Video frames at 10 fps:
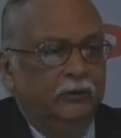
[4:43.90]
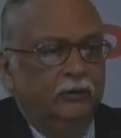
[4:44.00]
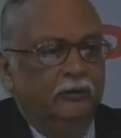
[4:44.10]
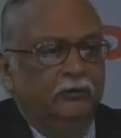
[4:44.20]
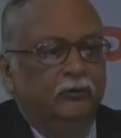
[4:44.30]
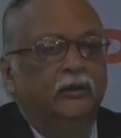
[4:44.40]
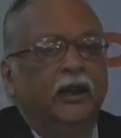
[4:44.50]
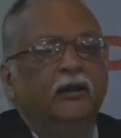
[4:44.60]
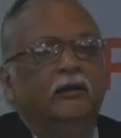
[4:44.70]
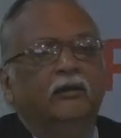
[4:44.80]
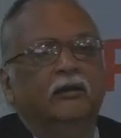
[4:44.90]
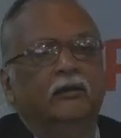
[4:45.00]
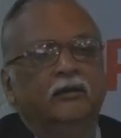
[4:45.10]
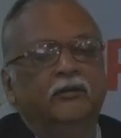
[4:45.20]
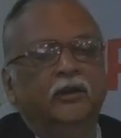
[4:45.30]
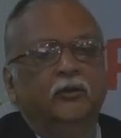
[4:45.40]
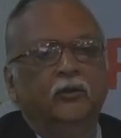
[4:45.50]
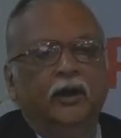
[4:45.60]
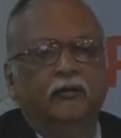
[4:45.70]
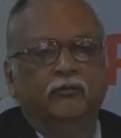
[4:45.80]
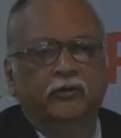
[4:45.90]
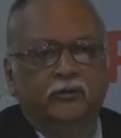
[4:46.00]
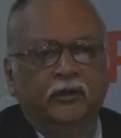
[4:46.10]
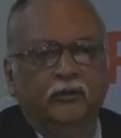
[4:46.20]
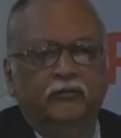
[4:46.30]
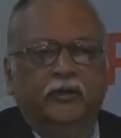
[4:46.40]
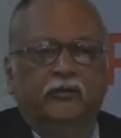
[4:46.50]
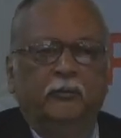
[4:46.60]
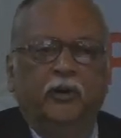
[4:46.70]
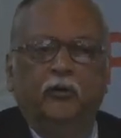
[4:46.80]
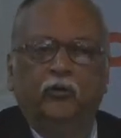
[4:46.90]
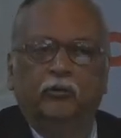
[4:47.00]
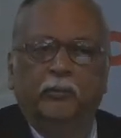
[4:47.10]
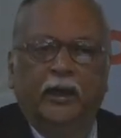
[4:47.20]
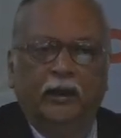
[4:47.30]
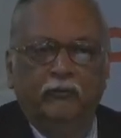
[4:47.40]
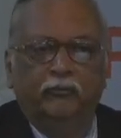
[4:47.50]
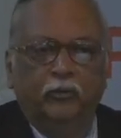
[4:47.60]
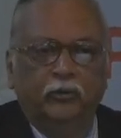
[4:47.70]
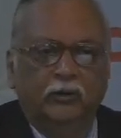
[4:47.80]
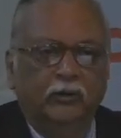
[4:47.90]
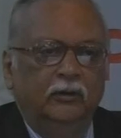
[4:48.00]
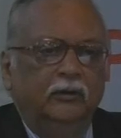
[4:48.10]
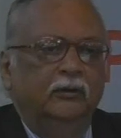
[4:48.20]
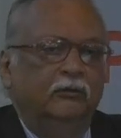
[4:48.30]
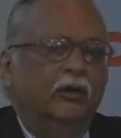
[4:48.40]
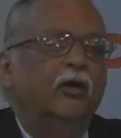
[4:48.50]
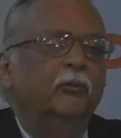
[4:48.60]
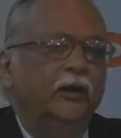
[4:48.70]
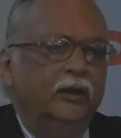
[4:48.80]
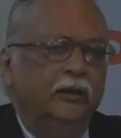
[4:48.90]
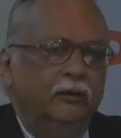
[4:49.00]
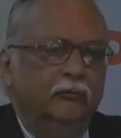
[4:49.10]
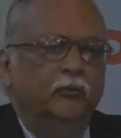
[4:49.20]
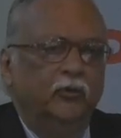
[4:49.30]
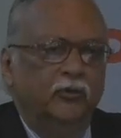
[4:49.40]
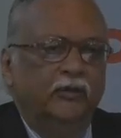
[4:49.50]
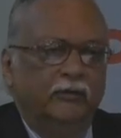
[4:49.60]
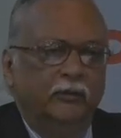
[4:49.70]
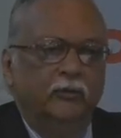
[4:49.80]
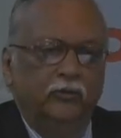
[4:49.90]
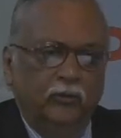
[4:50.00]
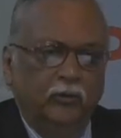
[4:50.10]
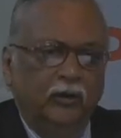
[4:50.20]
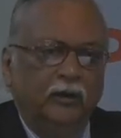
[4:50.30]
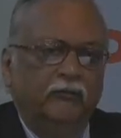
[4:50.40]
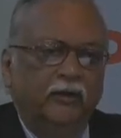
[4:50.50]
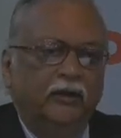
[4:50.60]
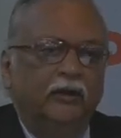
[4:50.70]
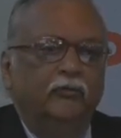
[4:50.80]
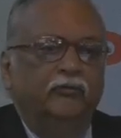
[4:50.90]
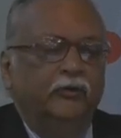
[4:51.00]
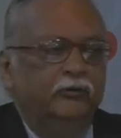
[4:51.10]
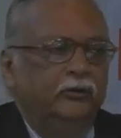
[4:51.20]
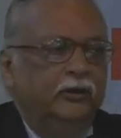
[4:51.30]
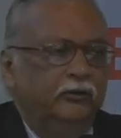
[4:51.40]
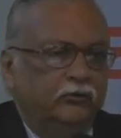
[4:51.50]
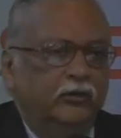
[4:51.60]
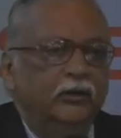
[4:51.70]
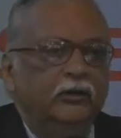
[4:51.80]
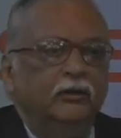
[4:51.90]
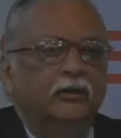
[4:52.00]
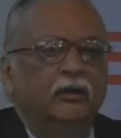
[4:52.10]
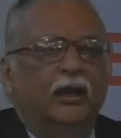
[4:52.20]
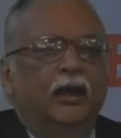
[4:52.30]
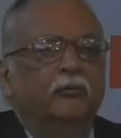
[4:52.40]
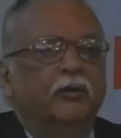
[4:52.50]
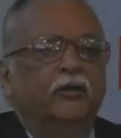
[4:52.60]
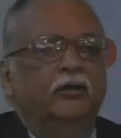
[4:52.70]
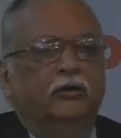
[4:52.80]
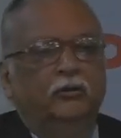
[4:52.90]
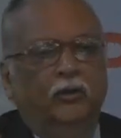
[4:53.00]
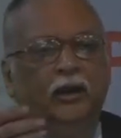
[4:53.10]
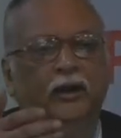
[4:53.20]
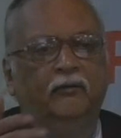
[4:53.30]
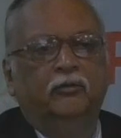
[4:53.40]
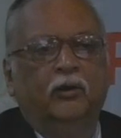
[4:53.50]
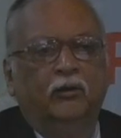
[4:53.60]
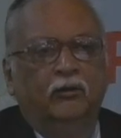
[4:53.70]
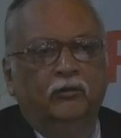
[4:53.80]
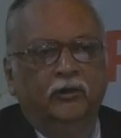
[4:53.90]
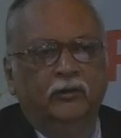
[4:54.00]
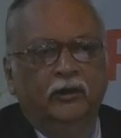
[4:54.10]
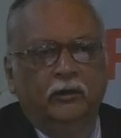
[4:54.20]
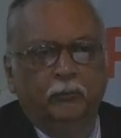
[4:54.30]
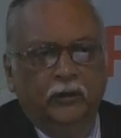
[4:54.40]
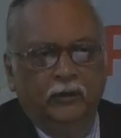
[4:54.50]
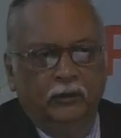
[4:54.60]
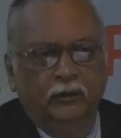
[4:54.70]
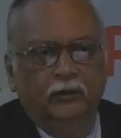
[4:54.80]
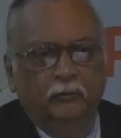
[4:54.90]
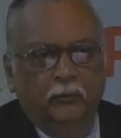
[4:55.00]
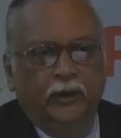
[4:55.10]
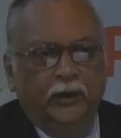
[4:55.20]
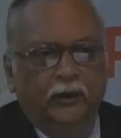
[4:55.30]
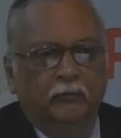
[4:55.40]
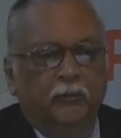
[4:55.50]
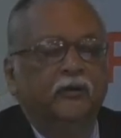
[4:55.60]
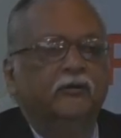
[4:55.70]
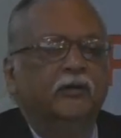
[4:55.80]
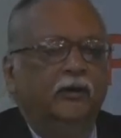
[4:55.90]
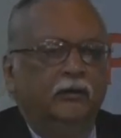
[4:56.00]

So that this thing don't get flustered if the examiner goes back and forth. Normally, most of the examiners do not wait till you finish the history. And because your line of thought also is interrupted by that. But still,